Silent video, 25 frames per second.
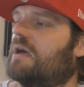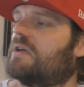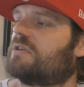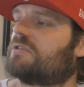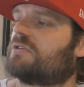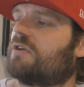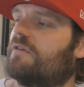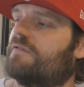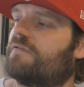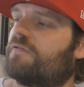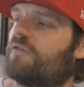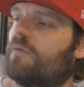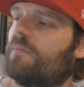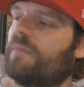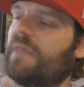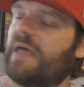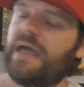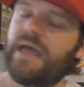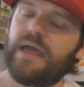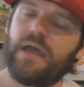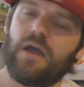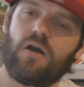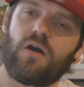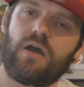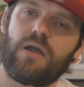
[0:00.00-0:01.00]
So from
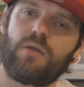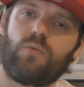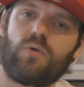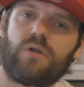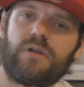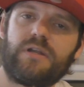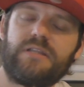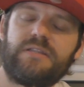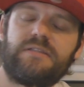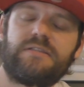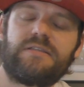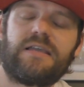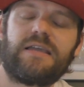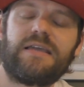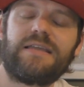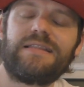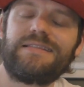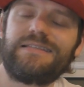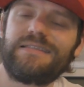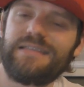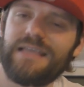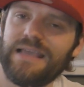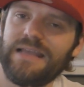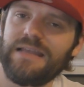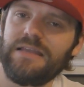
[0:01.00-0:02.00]
there, I wanted to
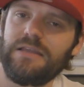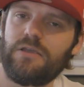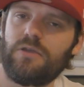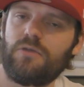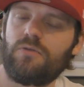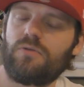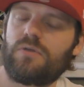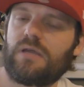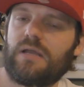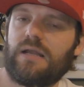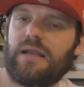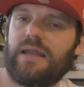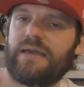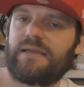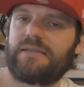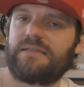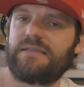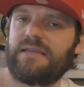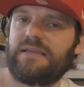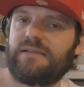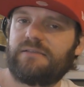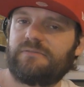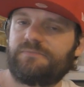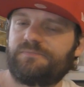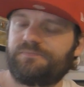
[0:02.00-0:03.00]
continue
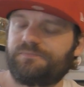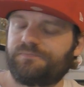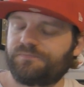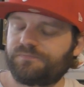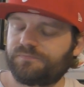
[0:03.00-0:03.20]
collecting